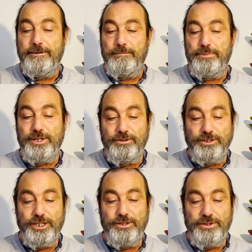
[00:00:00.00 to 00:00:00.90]
but you
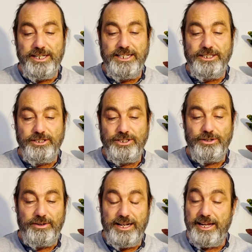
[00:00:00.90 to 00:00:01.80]
do need to
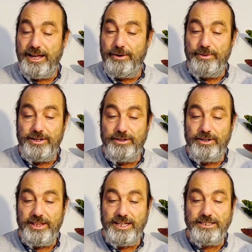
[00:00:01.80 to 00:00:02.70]
sort of let go and
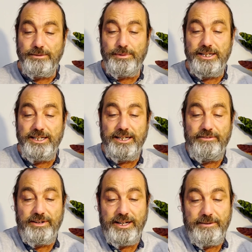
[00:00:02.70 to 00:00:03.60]
look at things completely
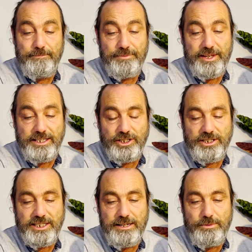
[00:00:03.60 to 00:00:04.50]
differently. Let's
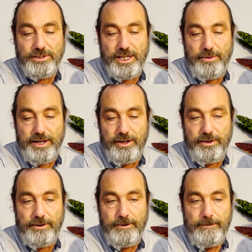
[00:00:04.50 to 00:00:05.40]
just see what's going
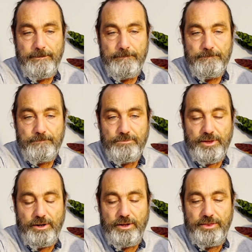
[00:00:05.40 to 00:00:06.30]
on
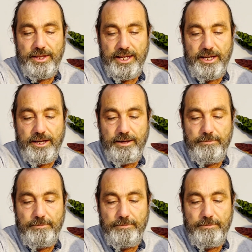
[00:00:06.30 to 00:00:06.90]
the